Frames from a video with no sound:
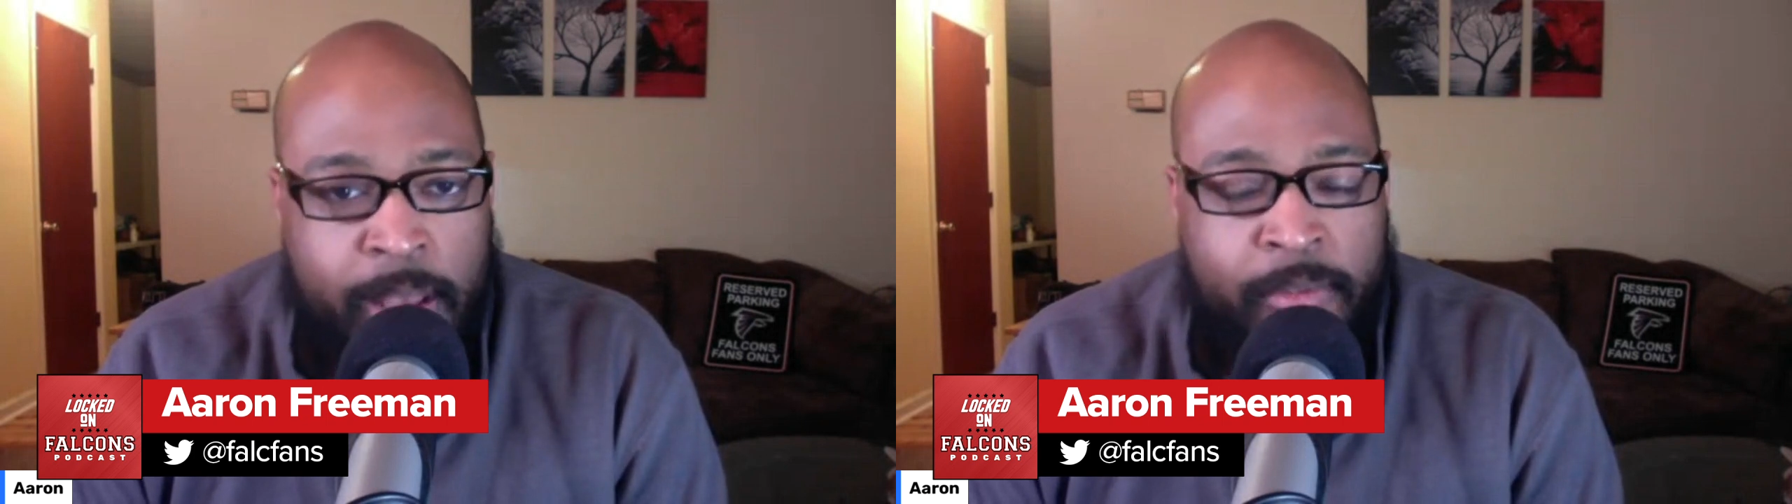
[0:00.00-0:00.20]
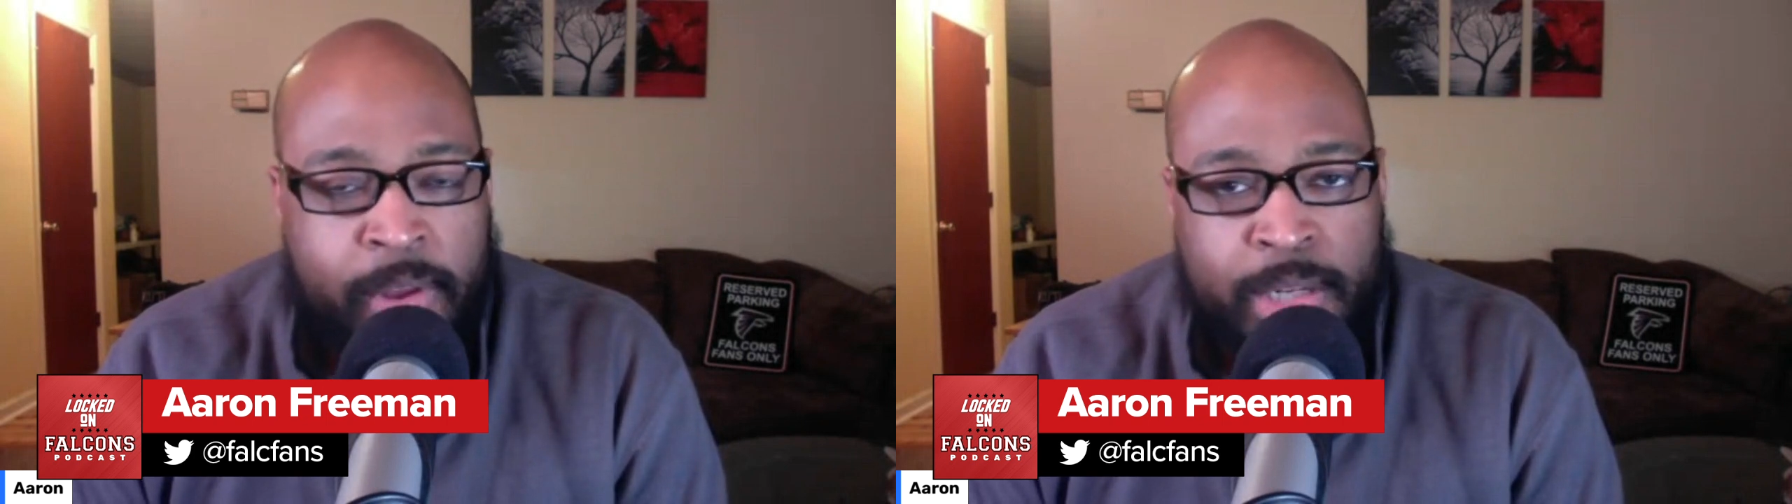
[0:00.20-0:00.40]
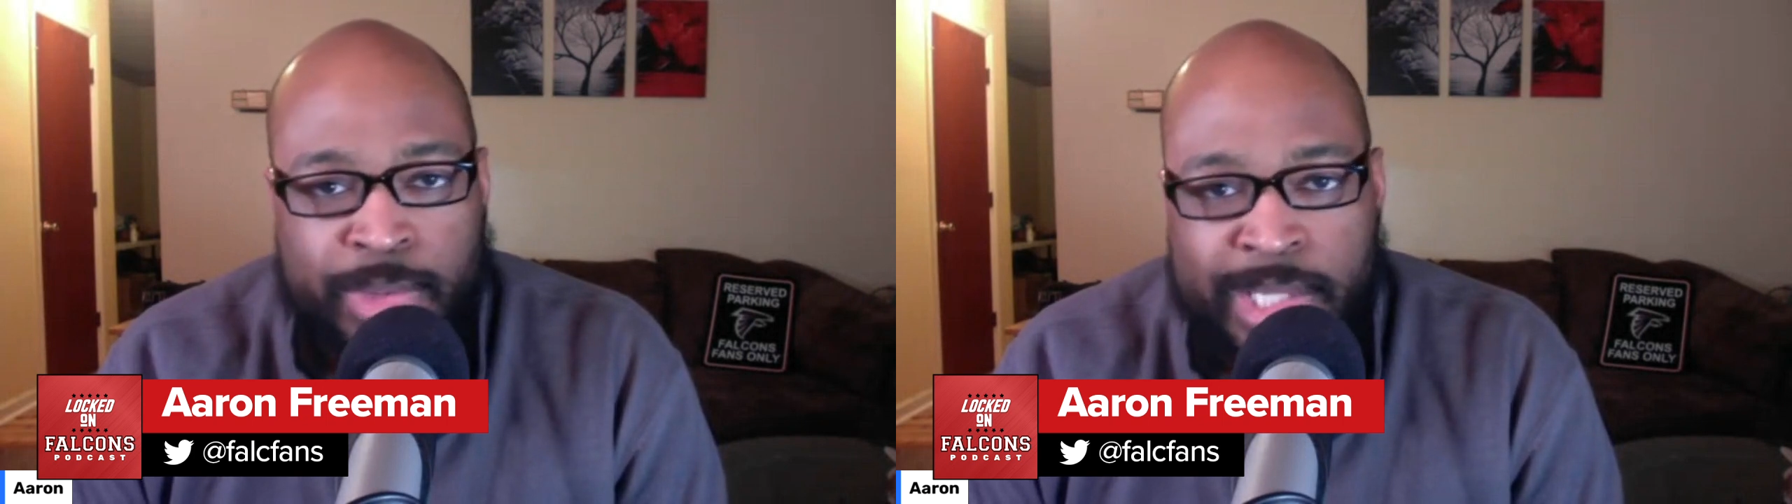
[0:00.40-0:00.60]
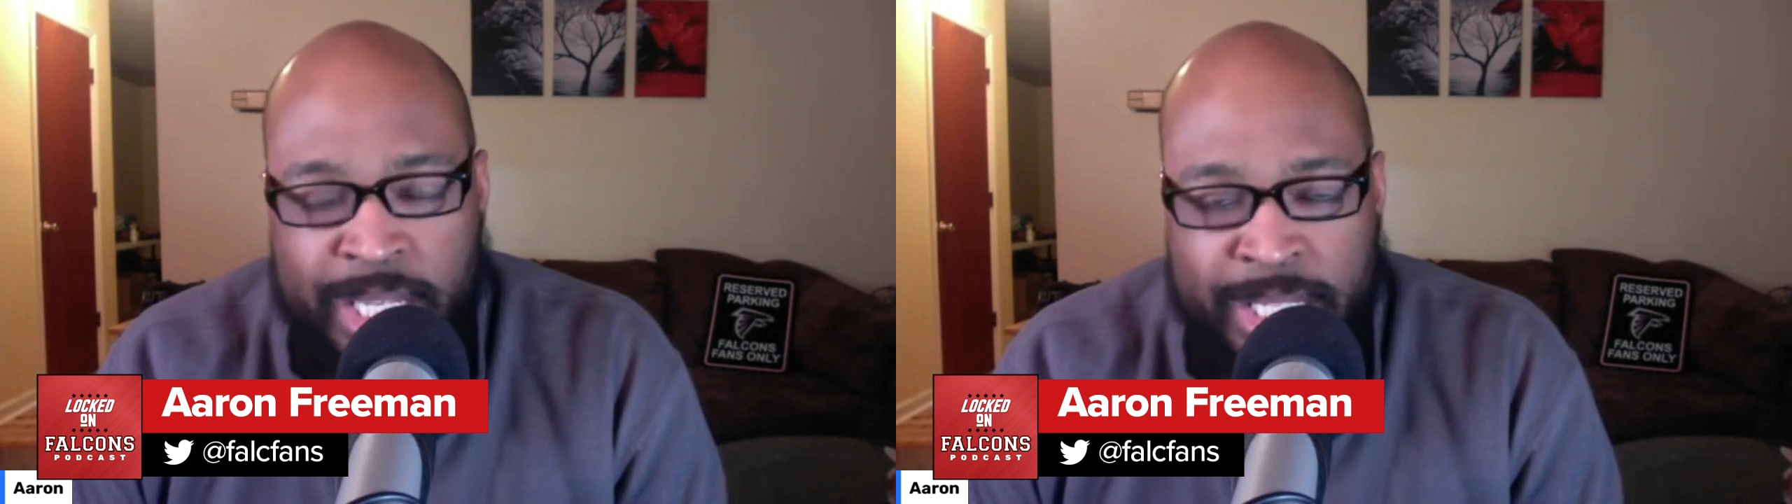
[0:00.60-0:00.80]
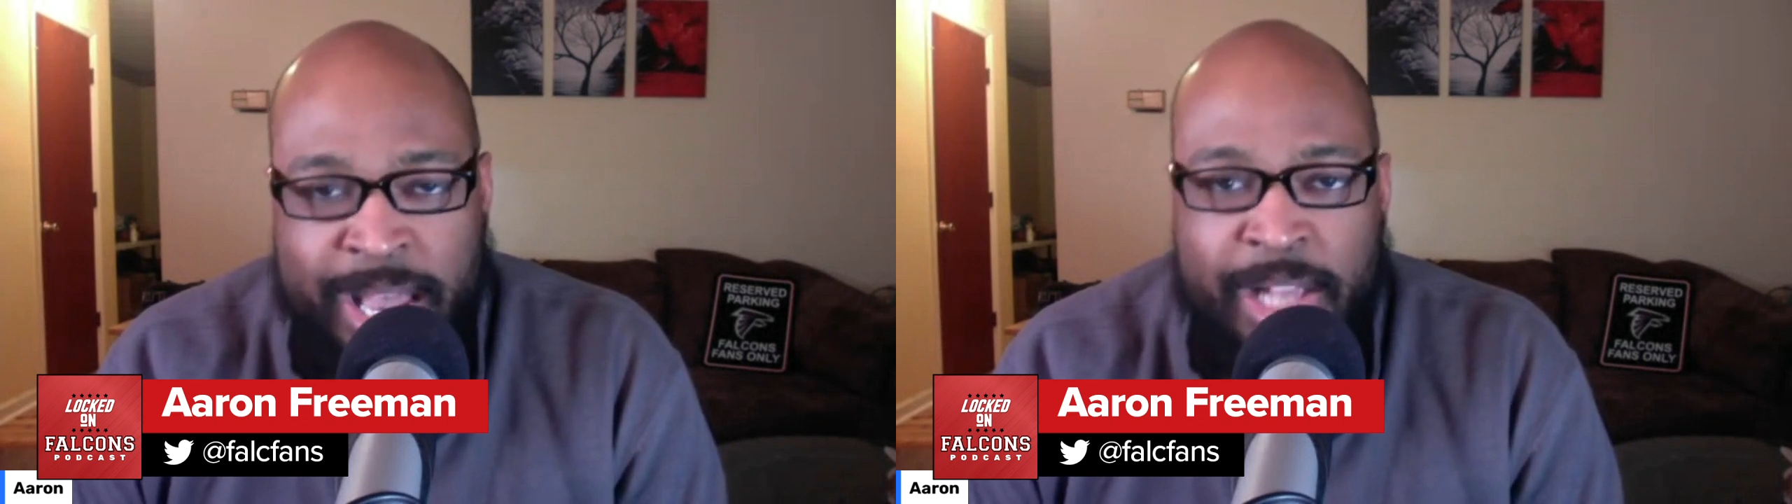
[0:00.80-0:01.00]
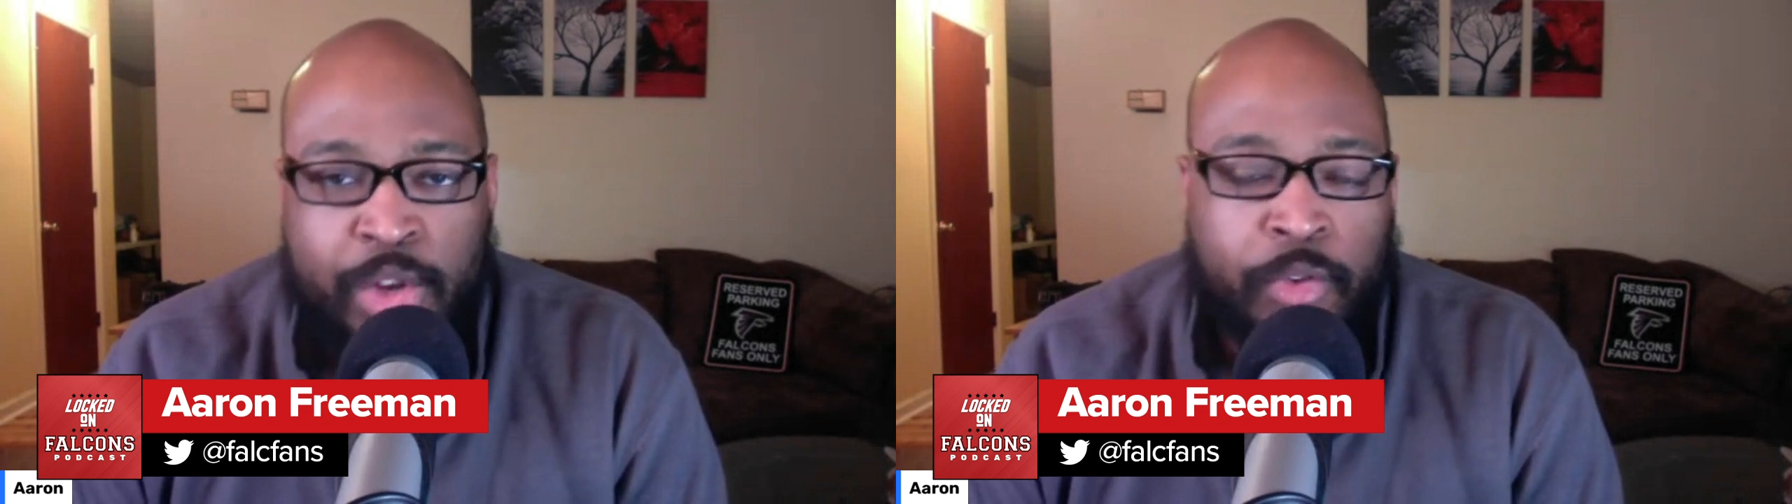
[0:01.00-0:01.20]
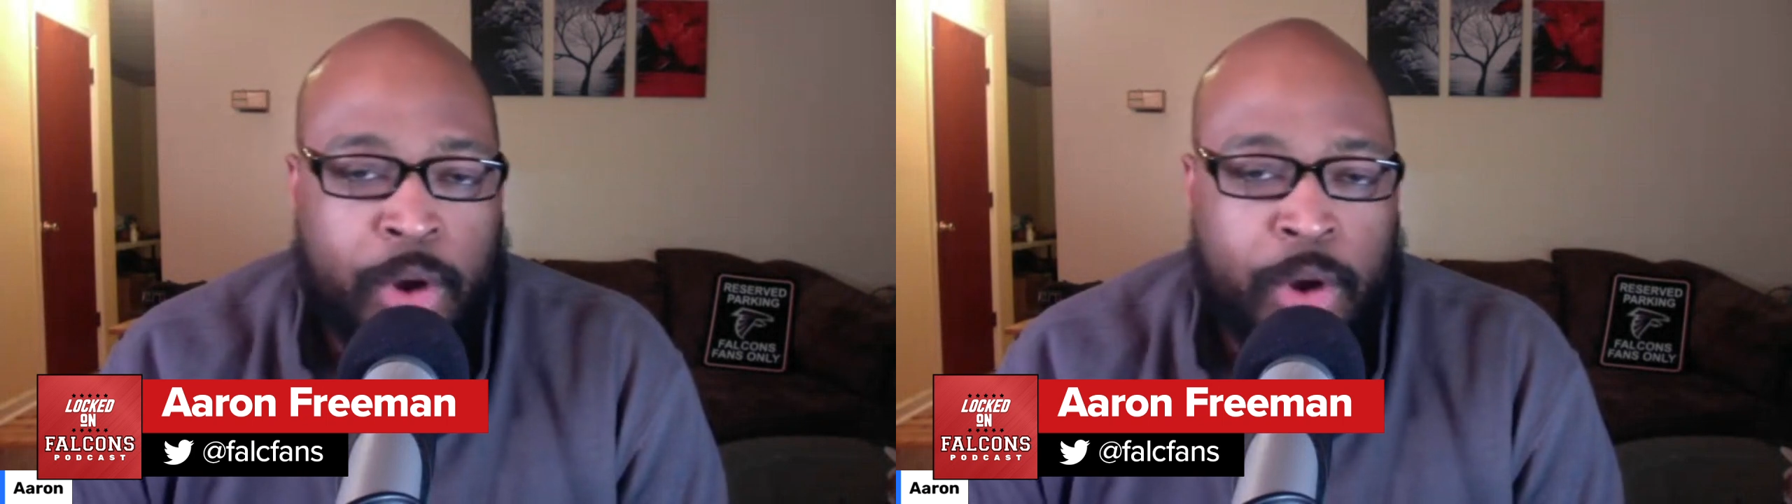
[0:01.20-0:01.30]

finished with six catches for